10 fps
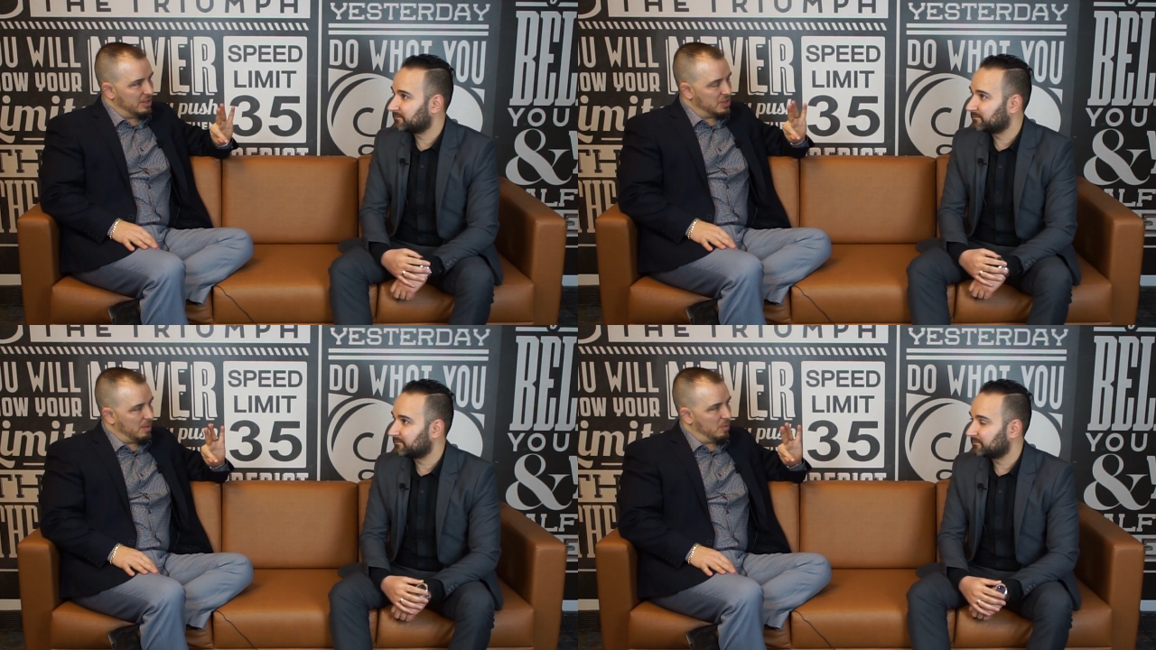
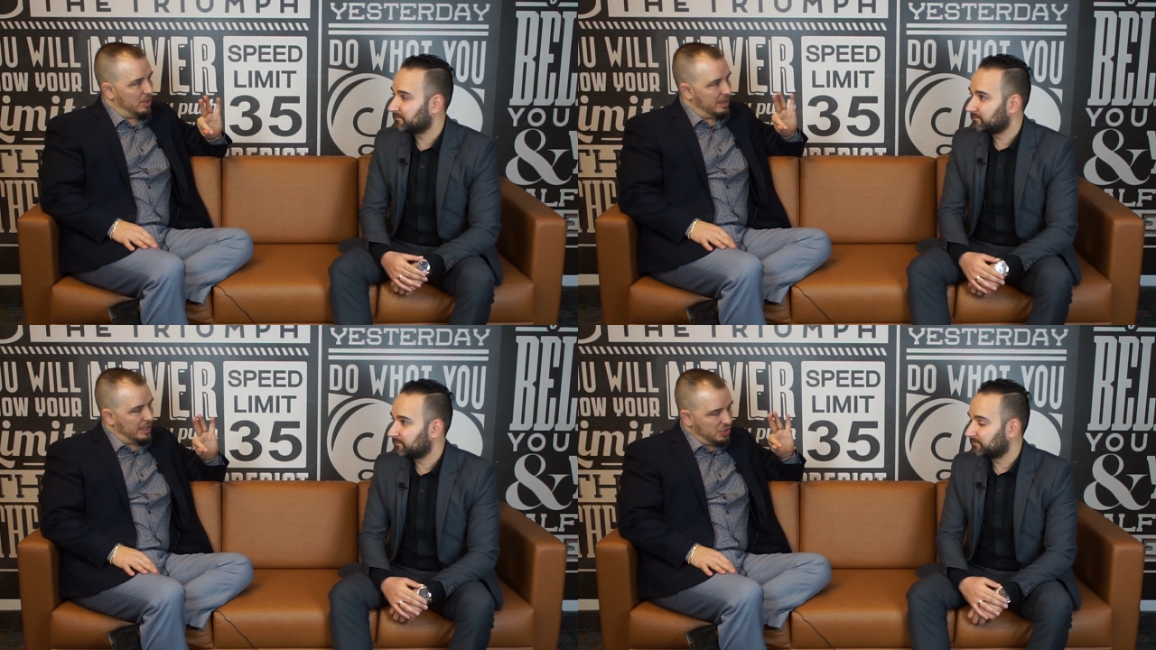
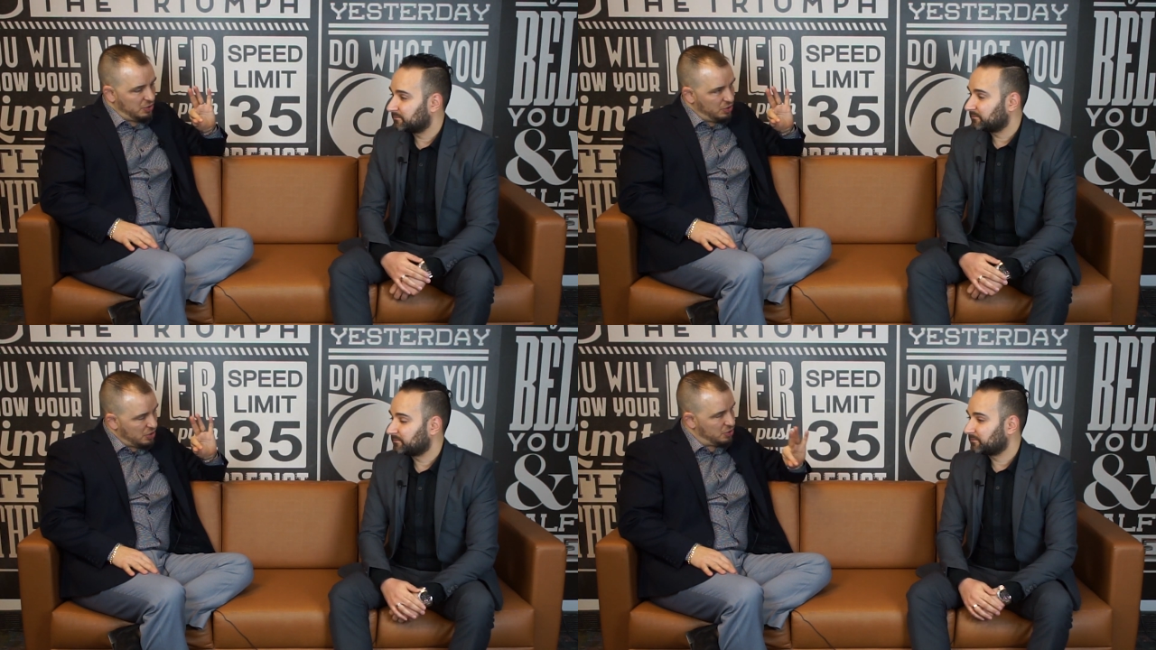Speaker 1: someone that's
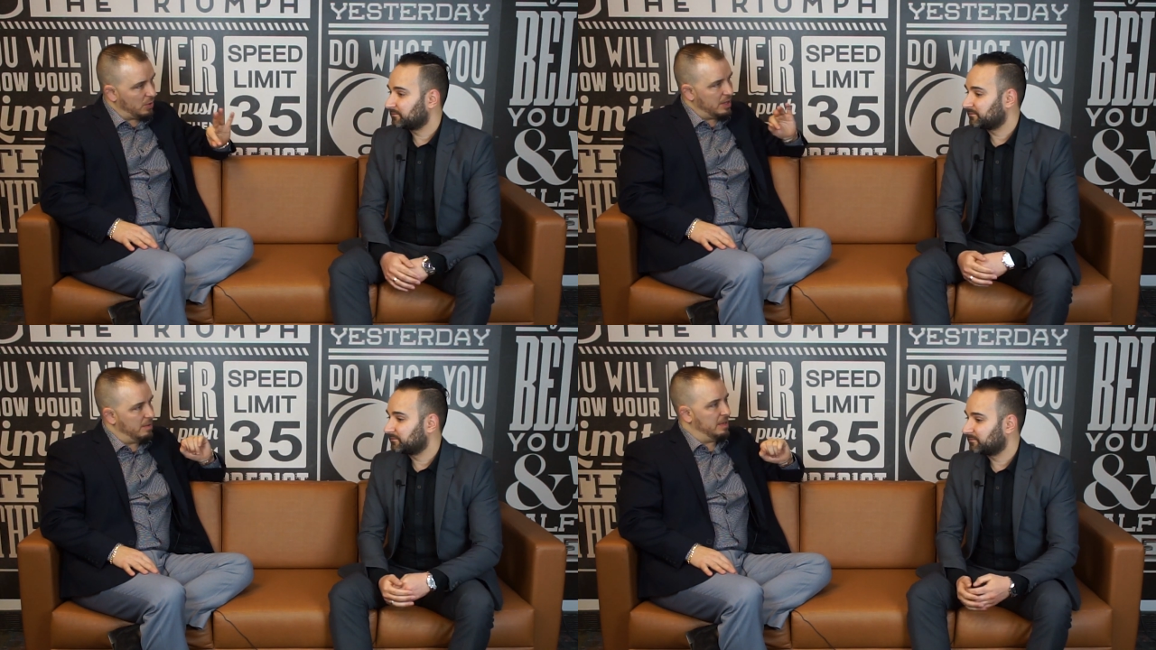just
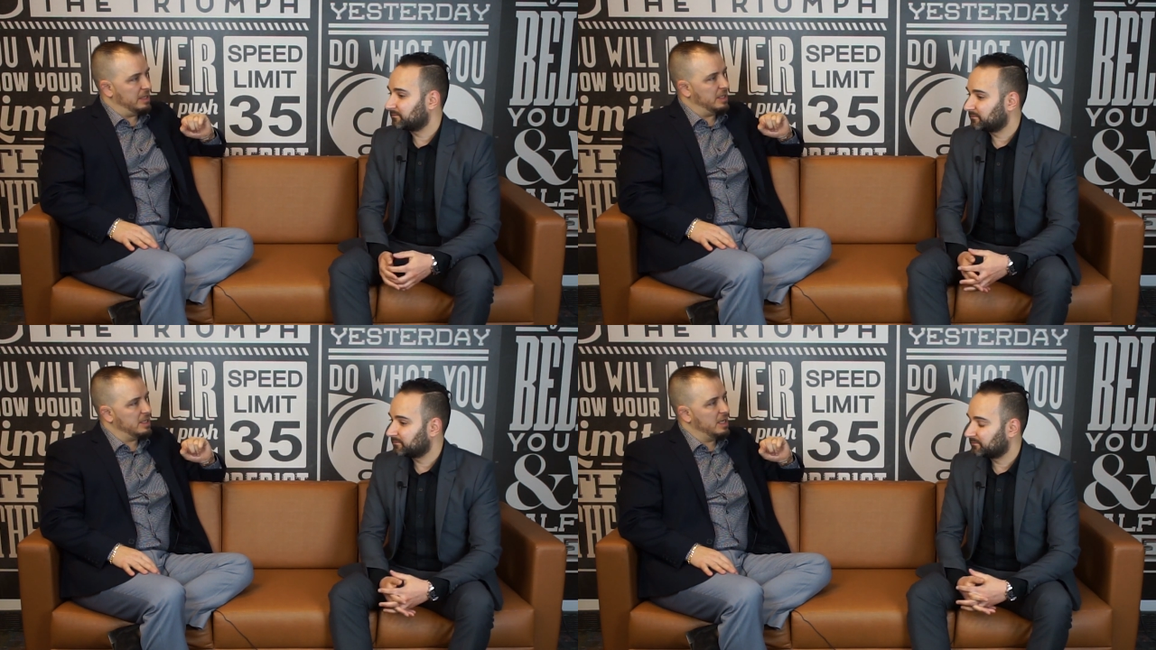joined the
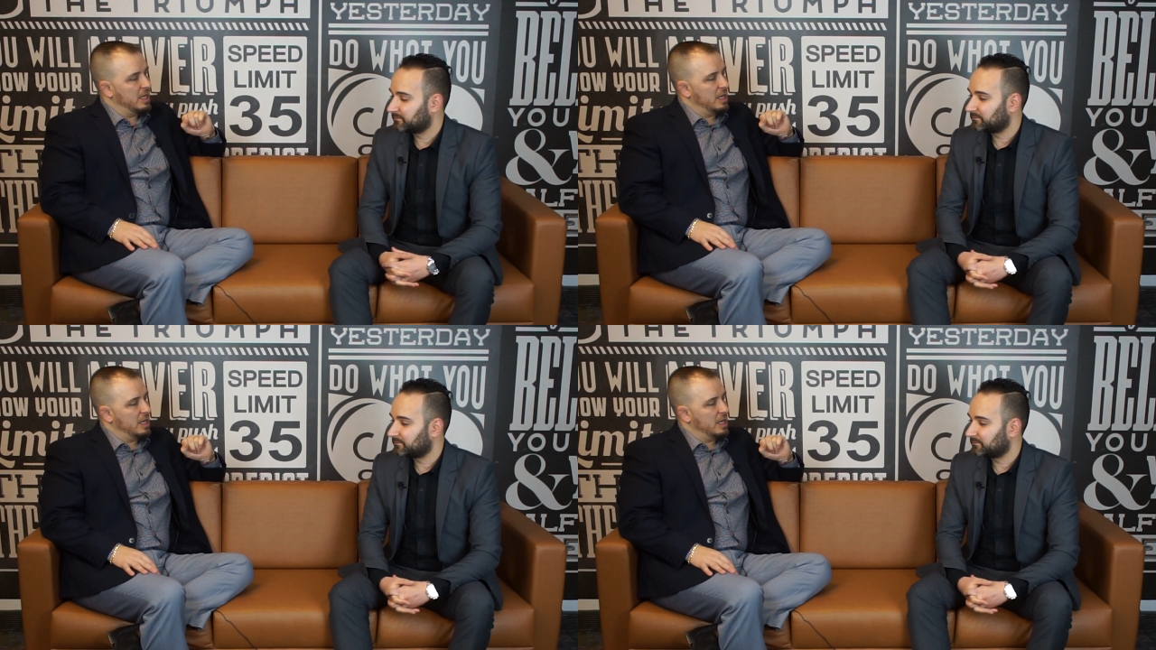business,